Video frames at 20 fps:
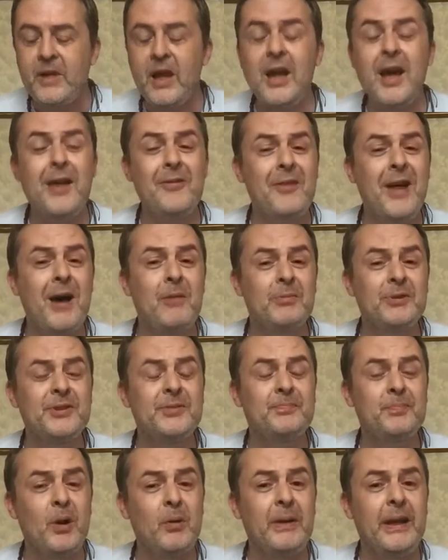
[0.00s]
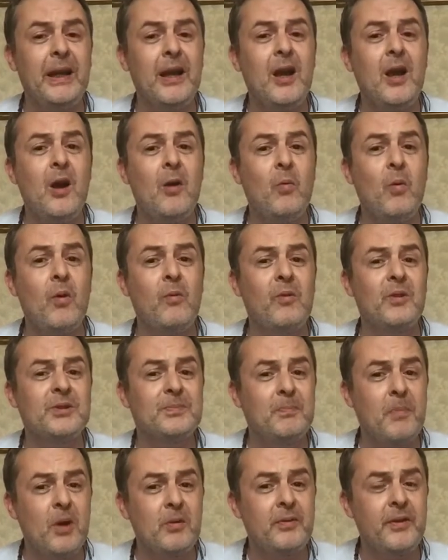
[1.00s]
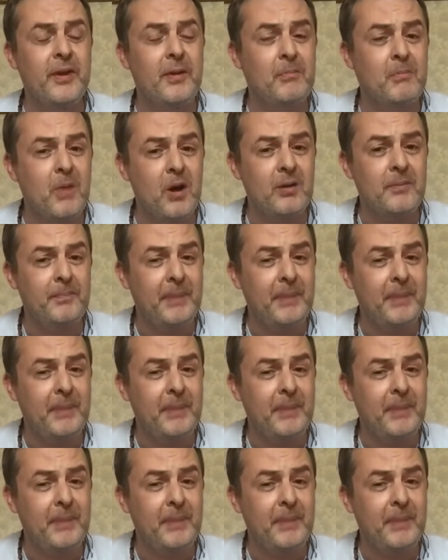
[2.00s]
And that was probably what was the